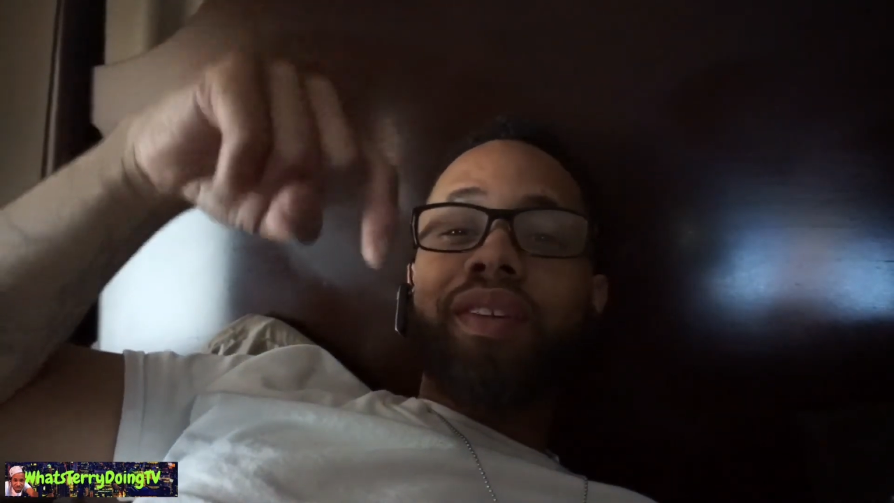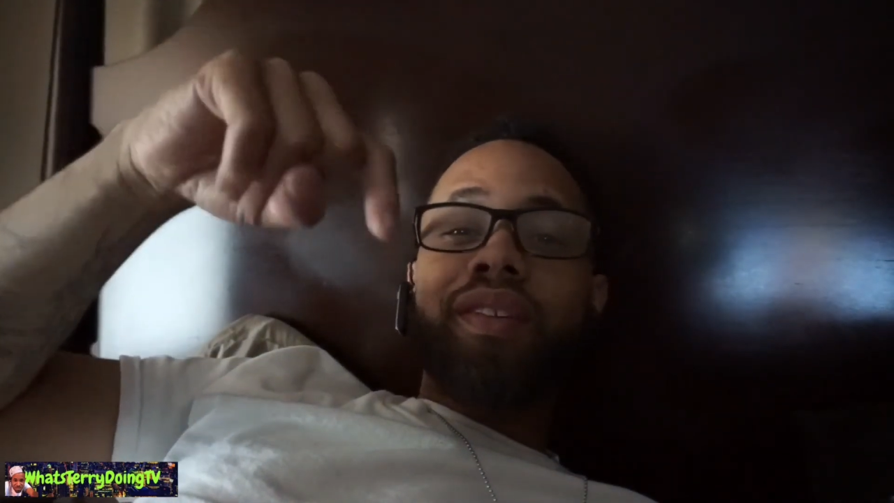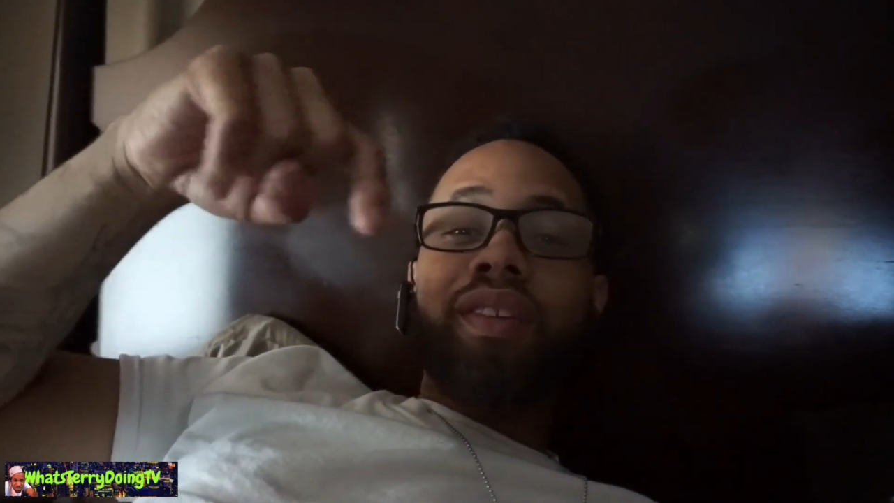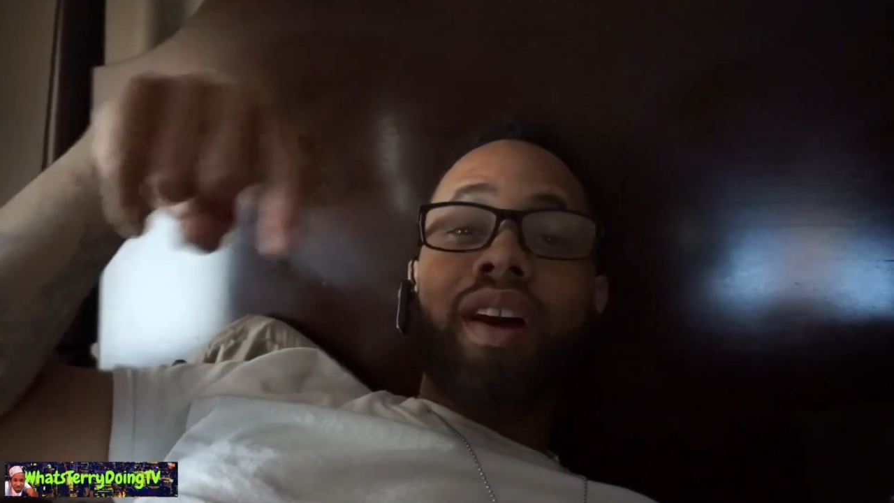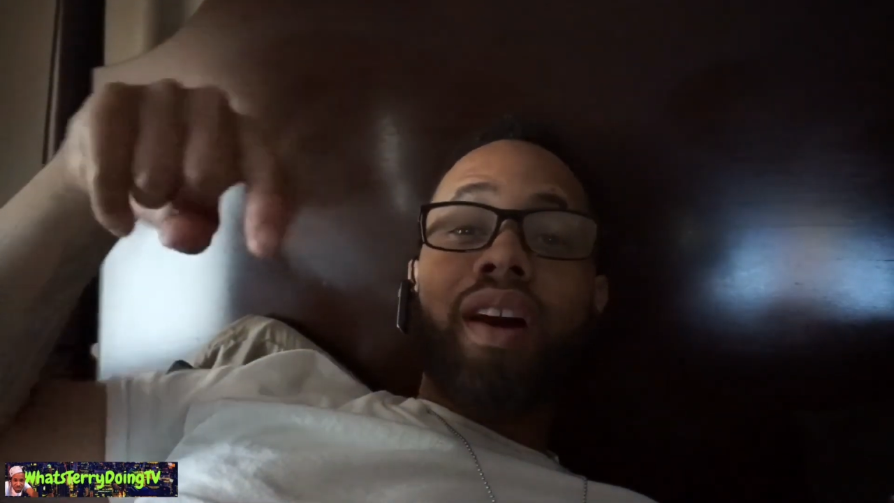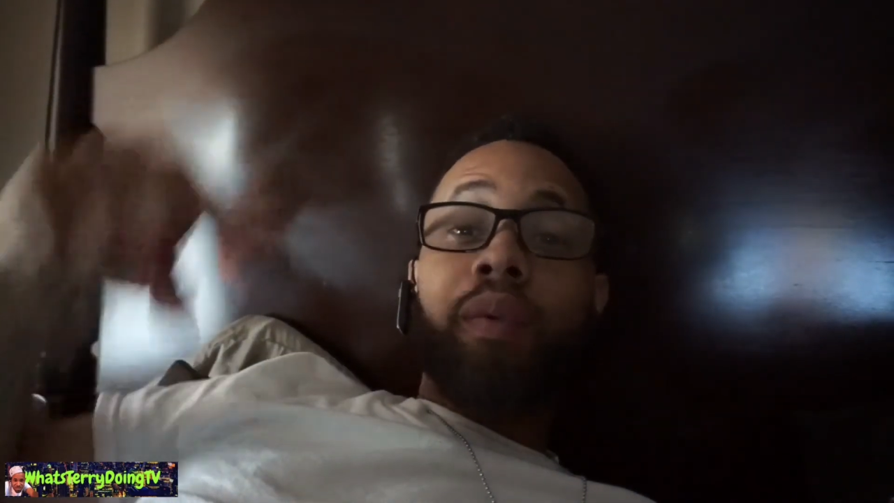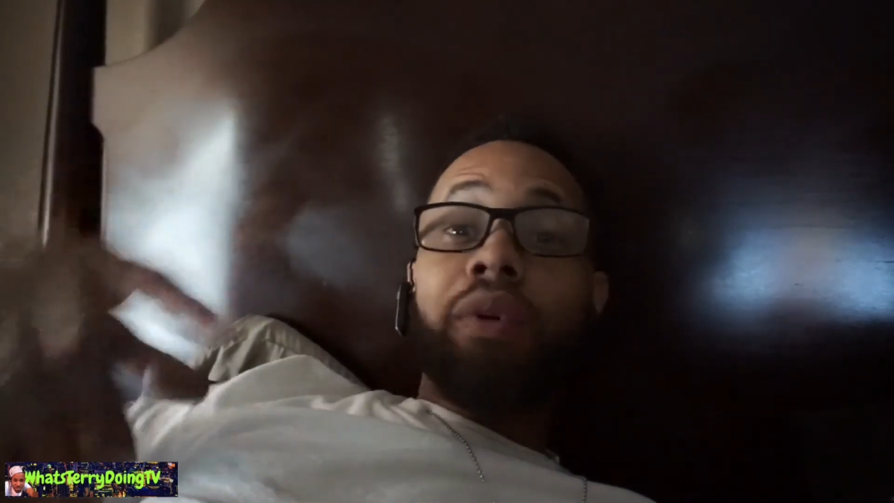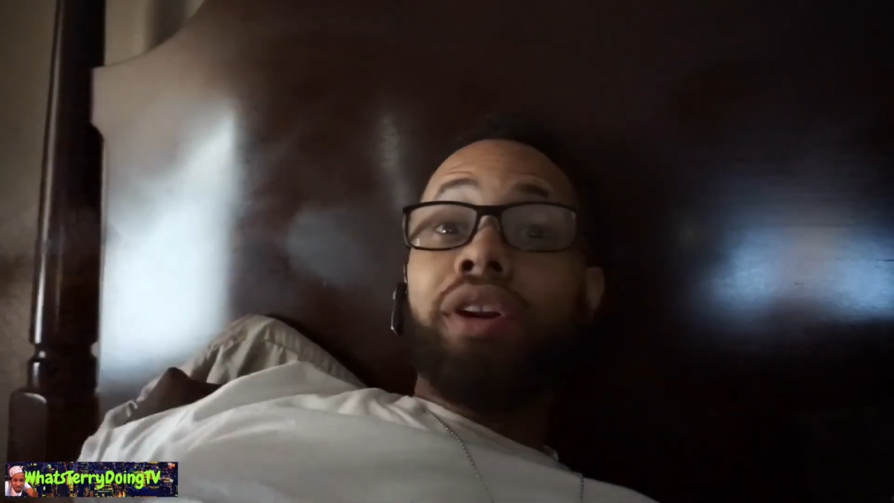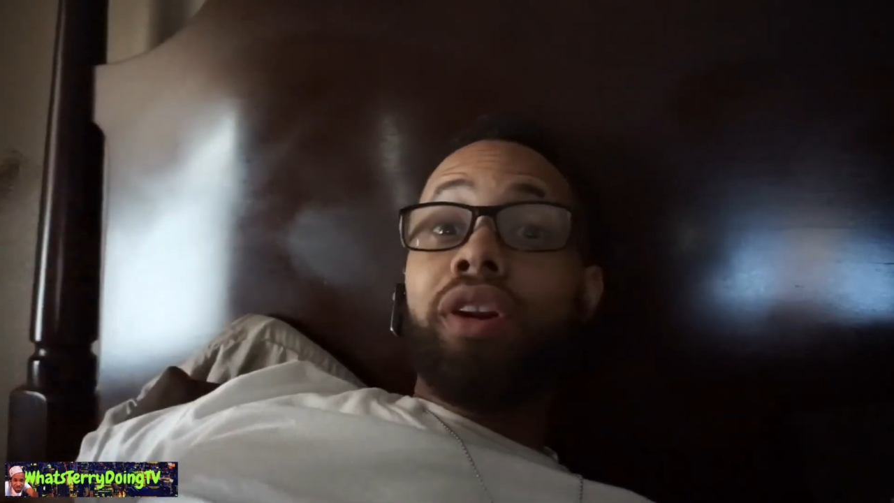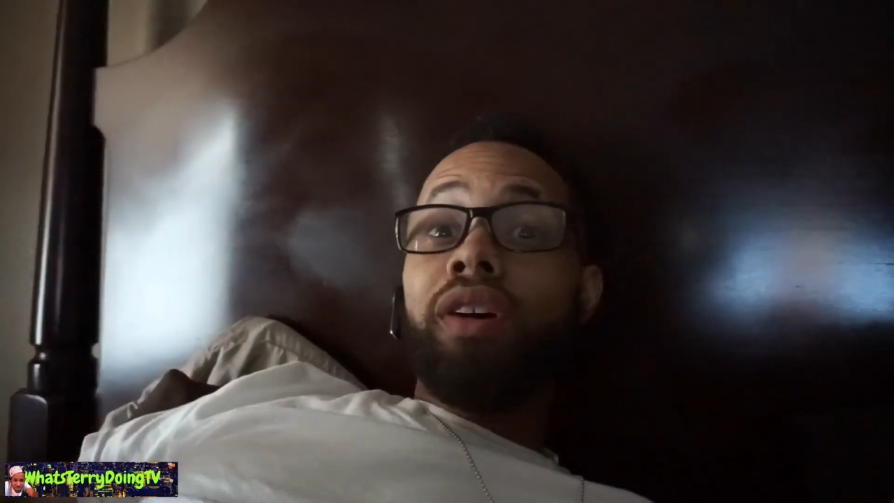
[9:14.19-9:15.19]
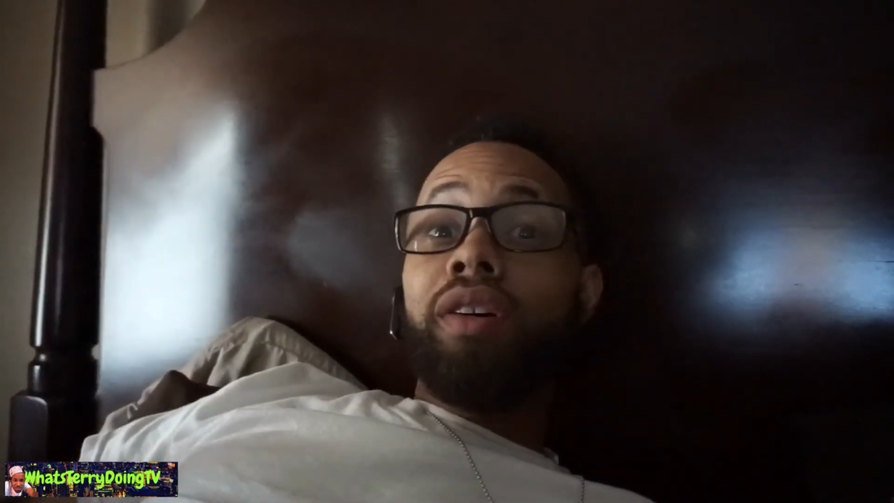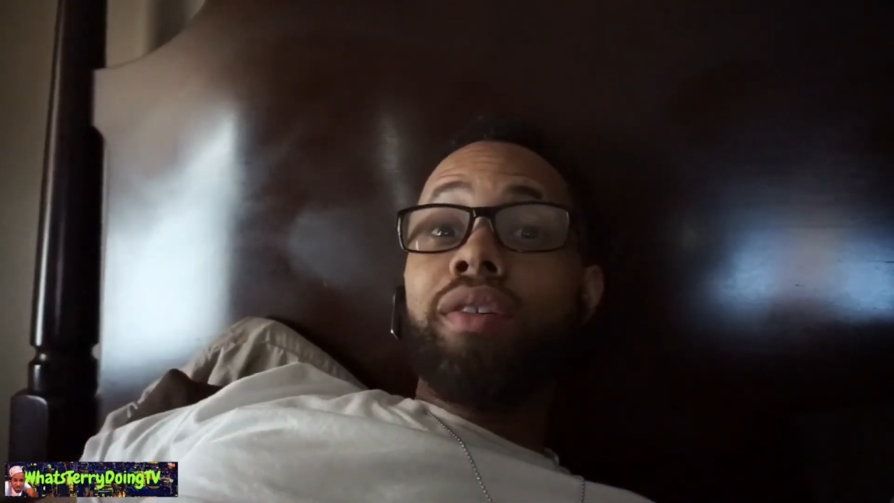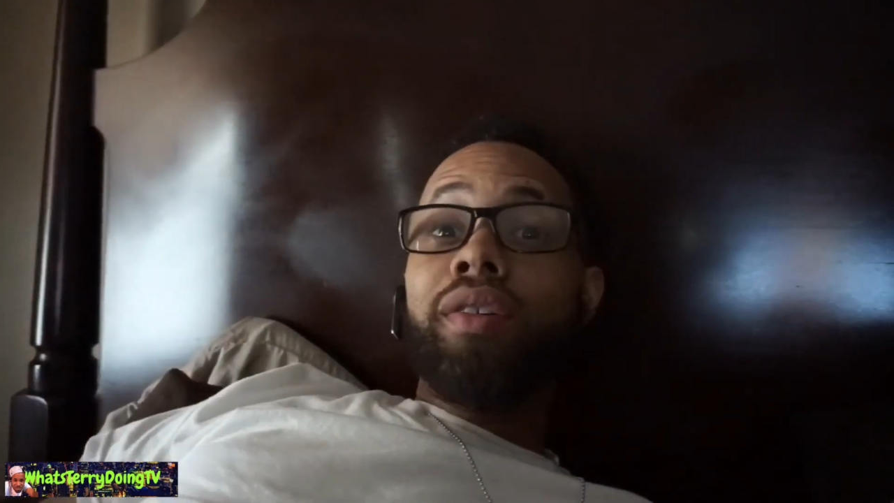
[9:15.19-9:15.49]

cause I want to know.